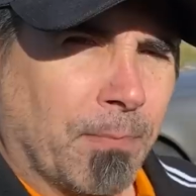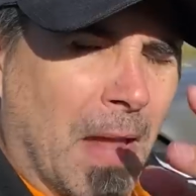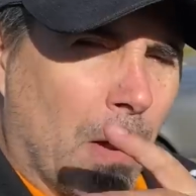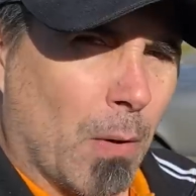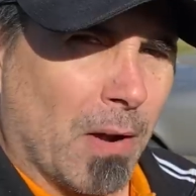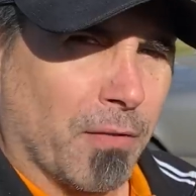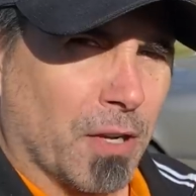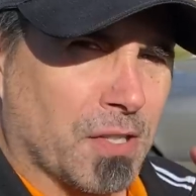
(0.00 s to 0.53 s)

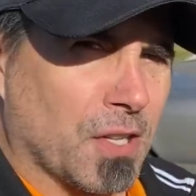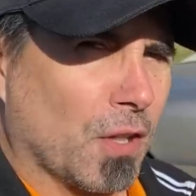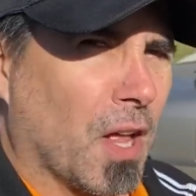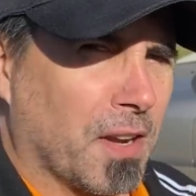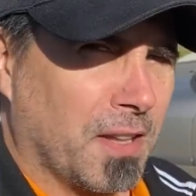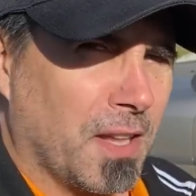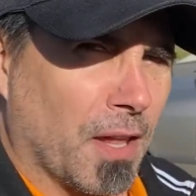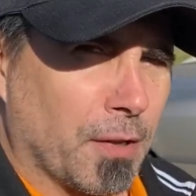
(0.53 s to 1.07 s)
However, it's a
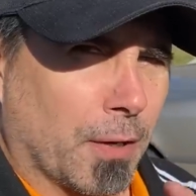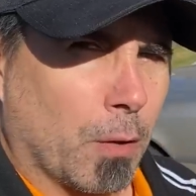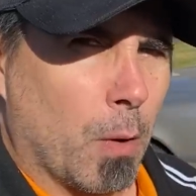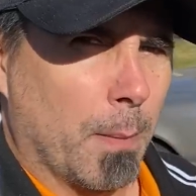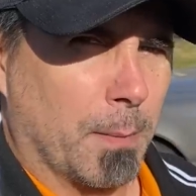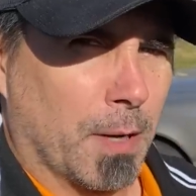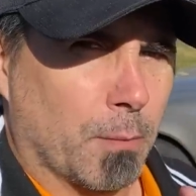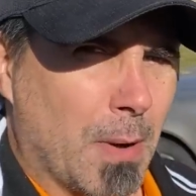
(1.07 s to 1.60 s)
lot of the other
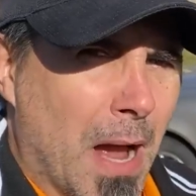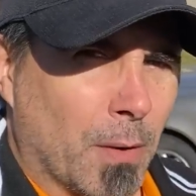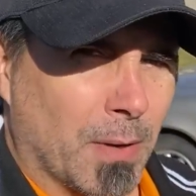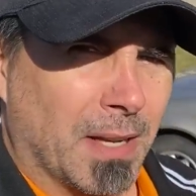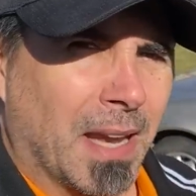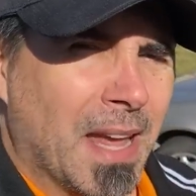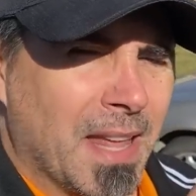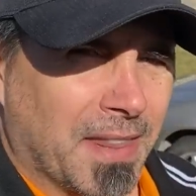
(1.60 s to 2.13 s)
equipment around
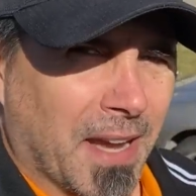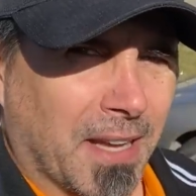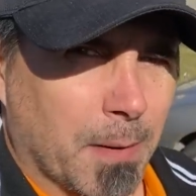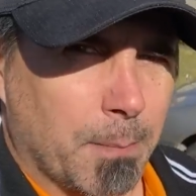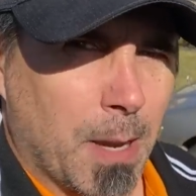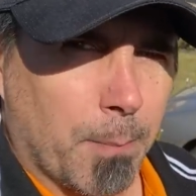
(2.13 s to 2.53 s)
it that can be a